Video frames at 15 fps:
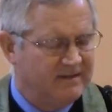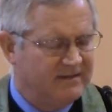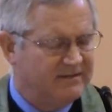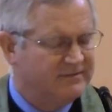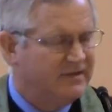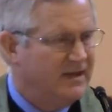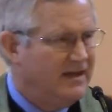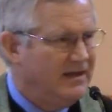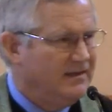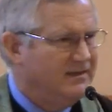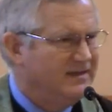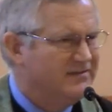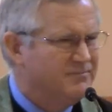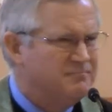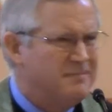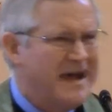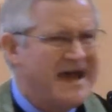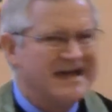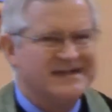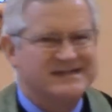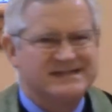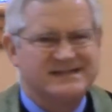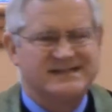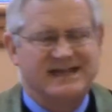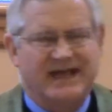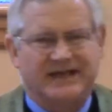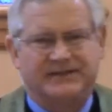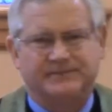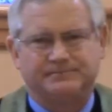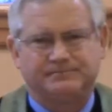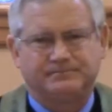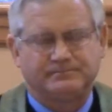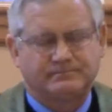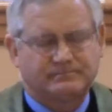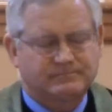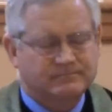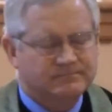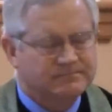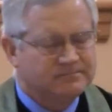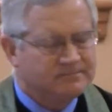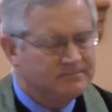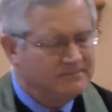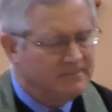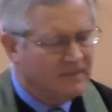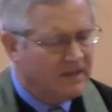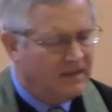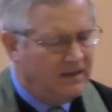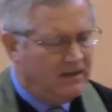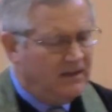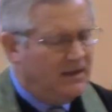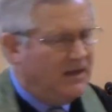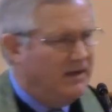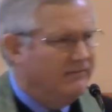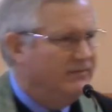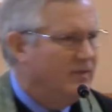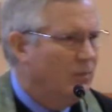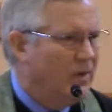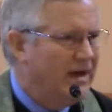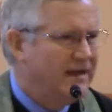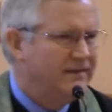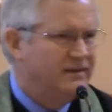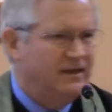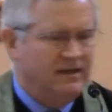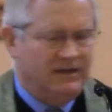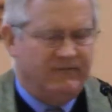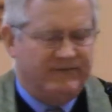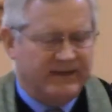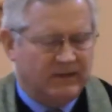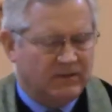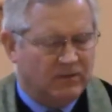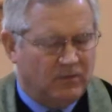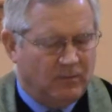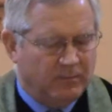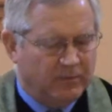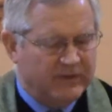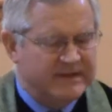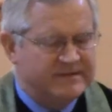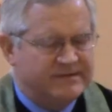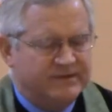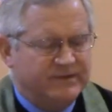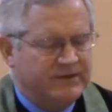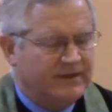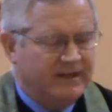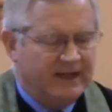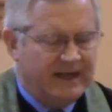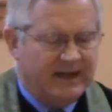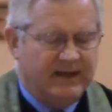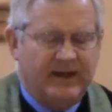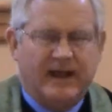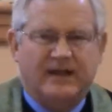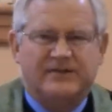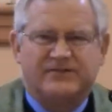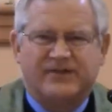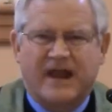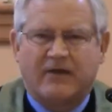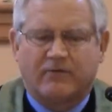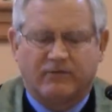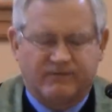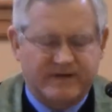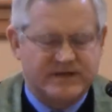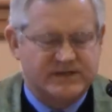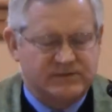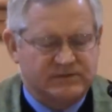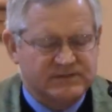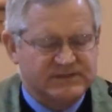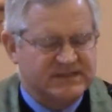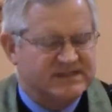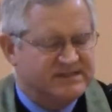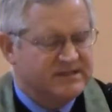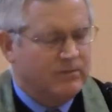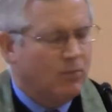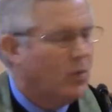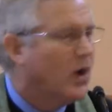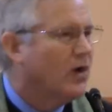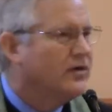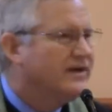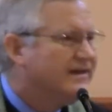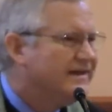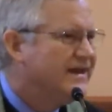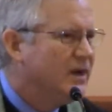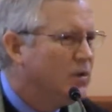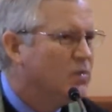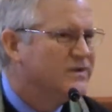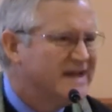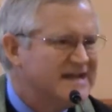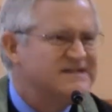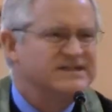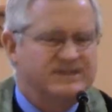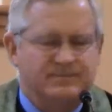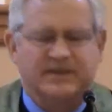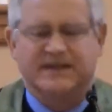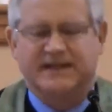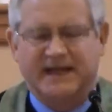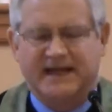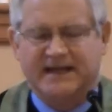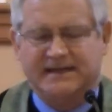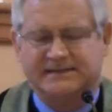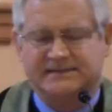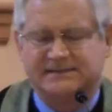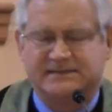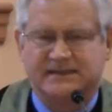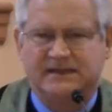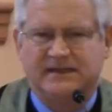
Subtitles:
this mindset of the way the Levitical priesthood and sacrificial system worked in the Old Testament days.